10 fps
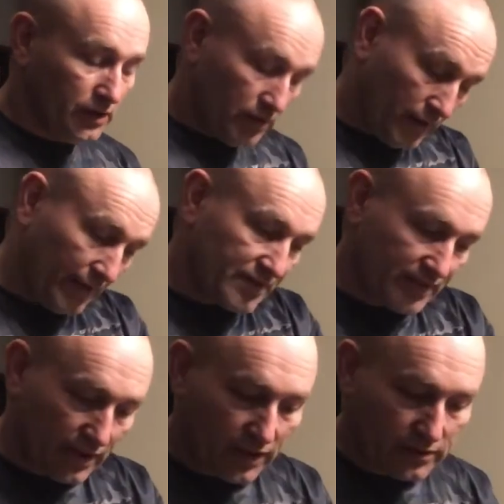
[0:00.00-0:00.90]
Like I said,
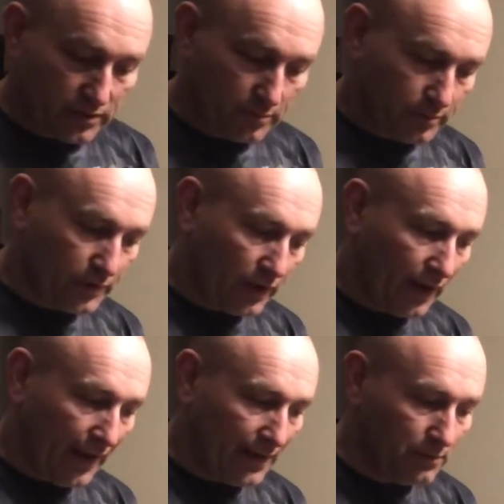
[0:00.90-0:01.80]
I get the
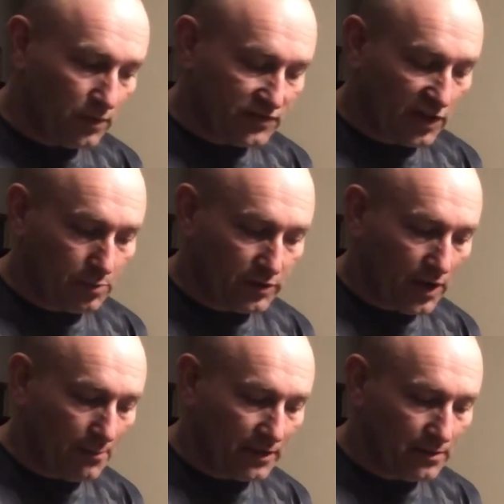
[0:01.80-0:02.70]
animals that are
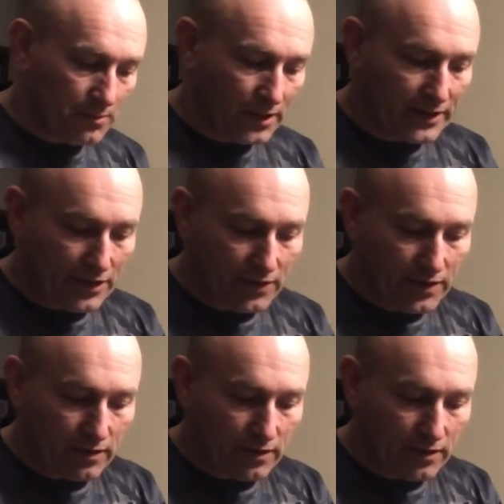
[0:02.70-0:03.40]
predominant in my area,